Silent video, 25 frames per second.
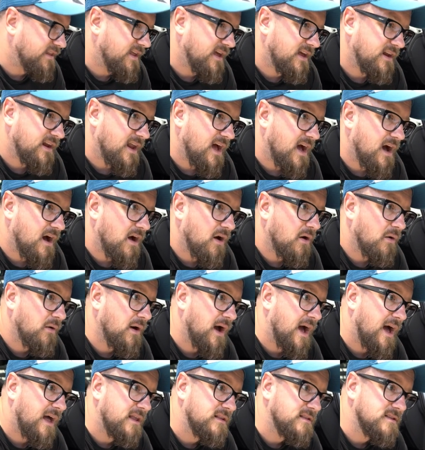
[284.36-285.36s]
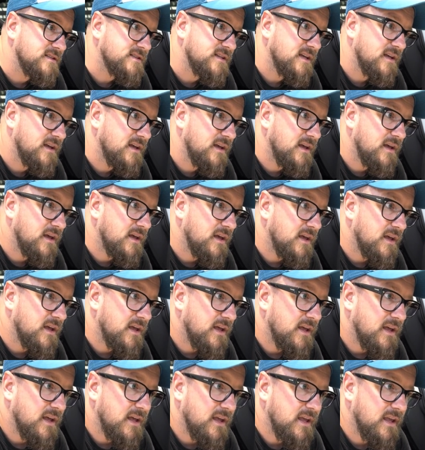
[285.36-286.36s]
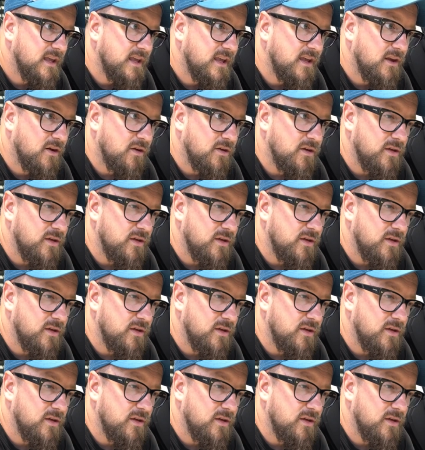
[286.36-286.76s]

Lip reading: there now, and you know,